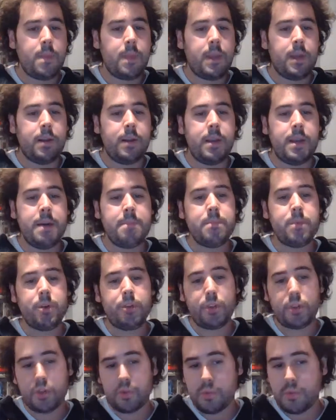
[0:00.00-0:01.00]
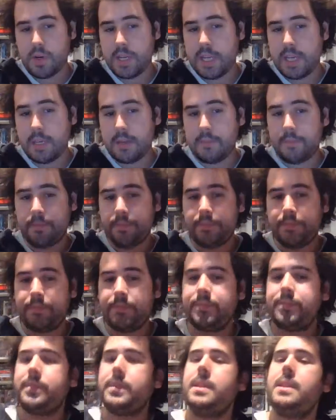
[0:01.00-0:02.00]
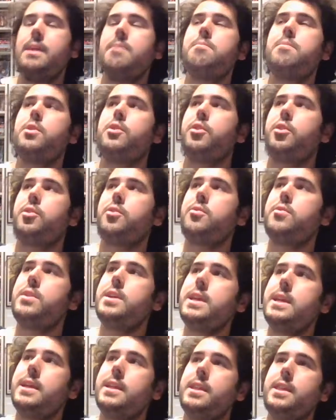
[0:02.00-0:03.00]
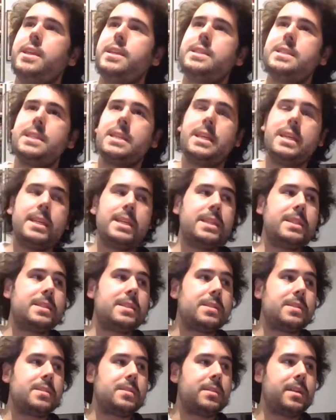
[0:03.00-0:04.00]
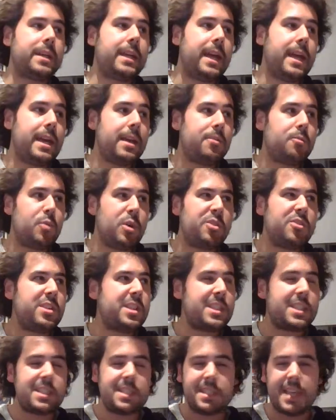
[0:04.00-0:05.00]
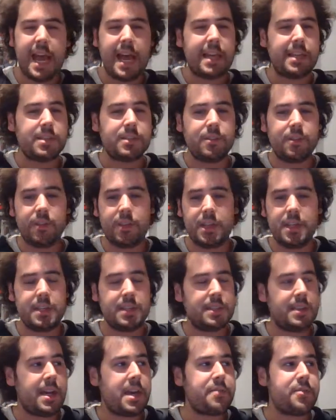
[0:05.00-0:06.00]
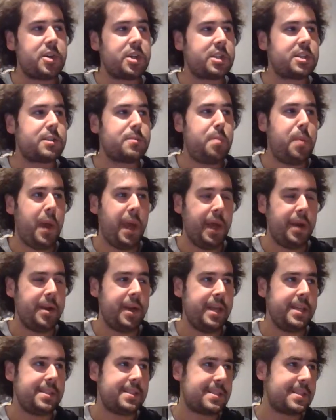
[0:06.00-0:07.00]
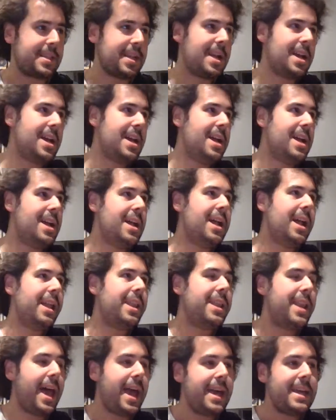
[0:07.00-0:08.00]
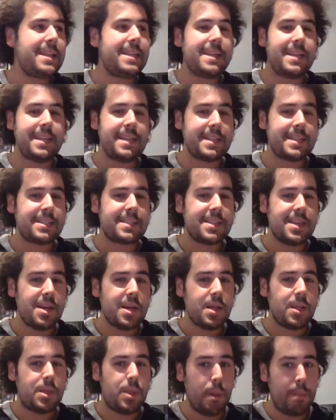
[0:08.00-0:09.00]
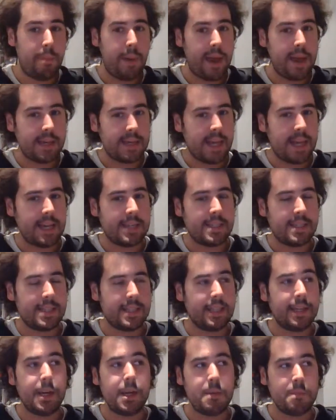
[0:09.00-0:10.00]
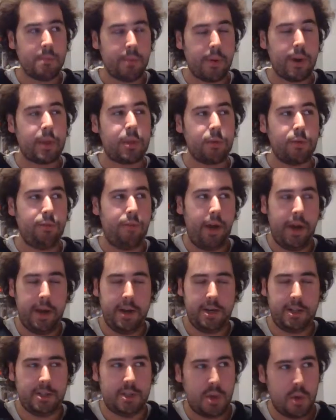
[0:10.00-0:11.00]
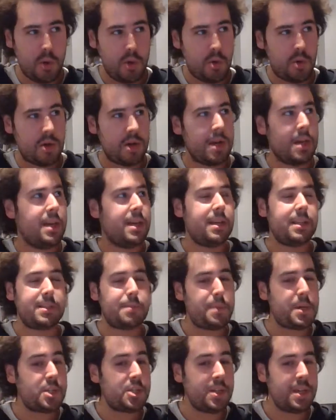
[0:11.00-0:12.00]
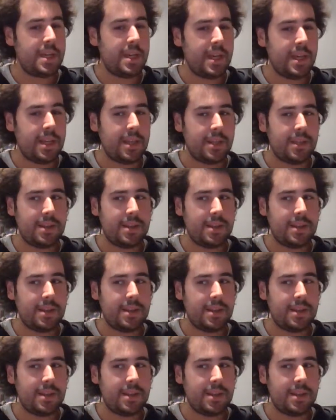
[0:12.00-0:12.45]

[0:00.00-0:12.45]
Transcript: Number three, this is, again, one of the saddest things I ever experienced, and that is the bad ending in Breath of Fire 2, especially